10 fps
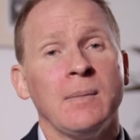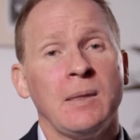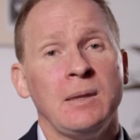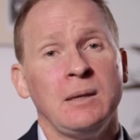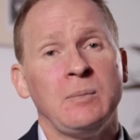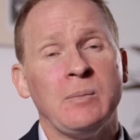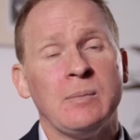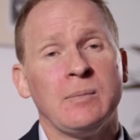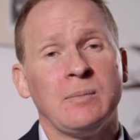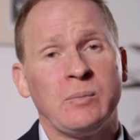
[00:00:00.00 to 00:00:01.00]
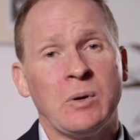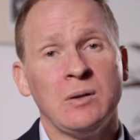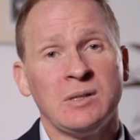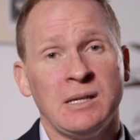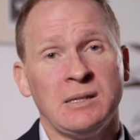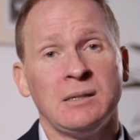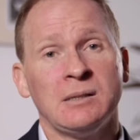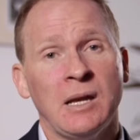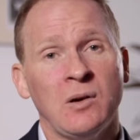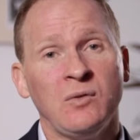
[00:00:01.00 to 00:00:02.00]
The process
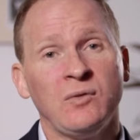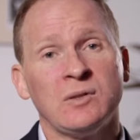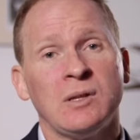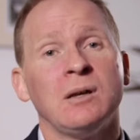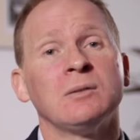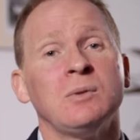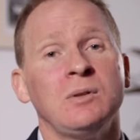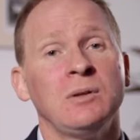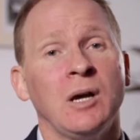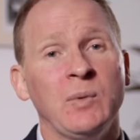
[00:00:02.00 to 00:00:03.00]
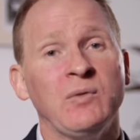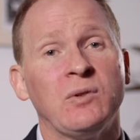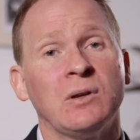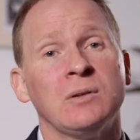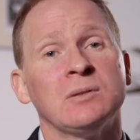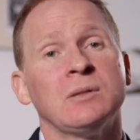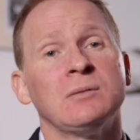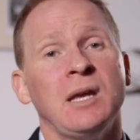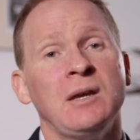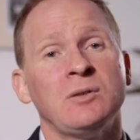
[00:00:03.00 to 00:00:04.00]
itself starts with you coming for a
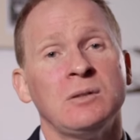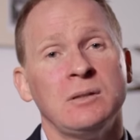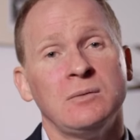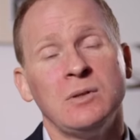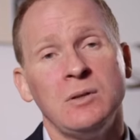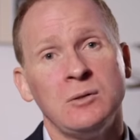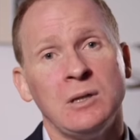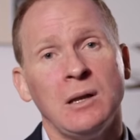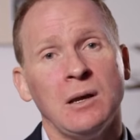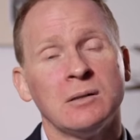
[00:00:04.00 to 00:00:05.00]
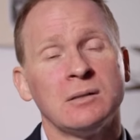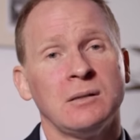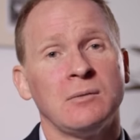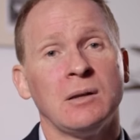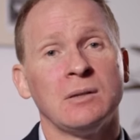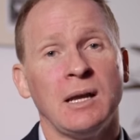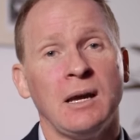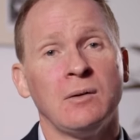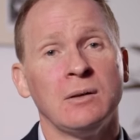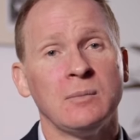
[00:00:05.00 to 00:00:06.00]
consultation that will usually last around an
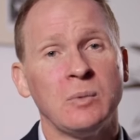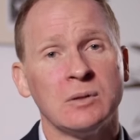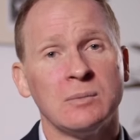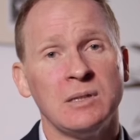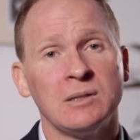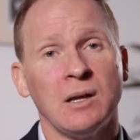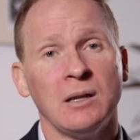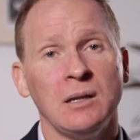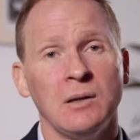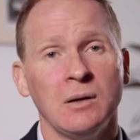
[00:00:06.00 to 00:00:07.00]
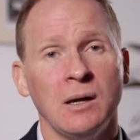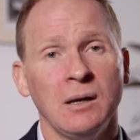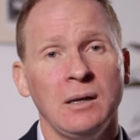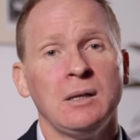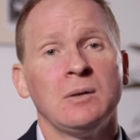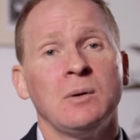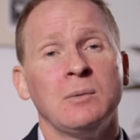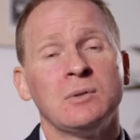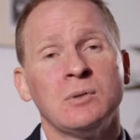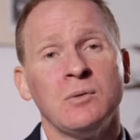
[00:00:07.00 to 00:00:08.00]
hour, possibly slightly longer, where
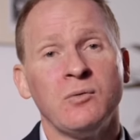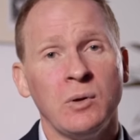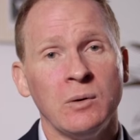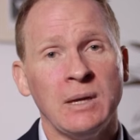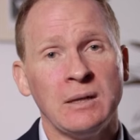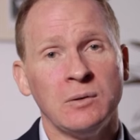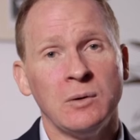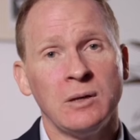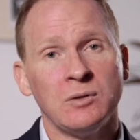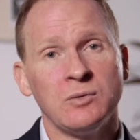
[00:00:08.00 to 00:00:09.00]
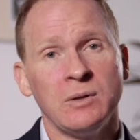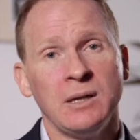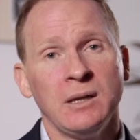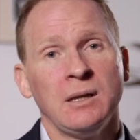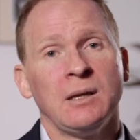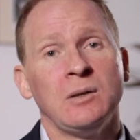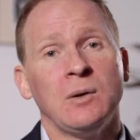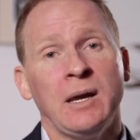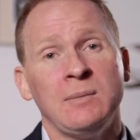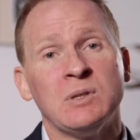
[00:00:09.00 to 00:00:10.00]
we'll talk through your medical history,
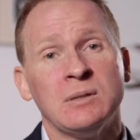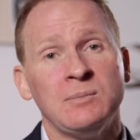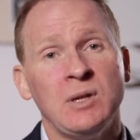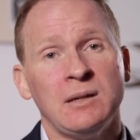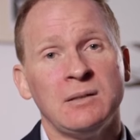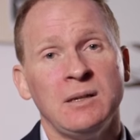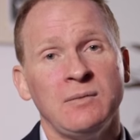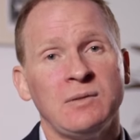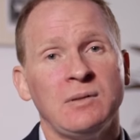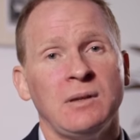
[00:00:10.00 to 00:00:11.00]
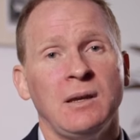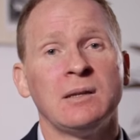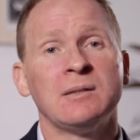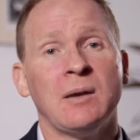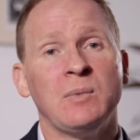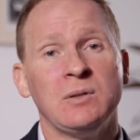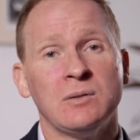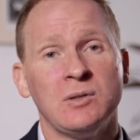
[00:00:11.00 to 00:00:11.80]
your aims and objectives, examine your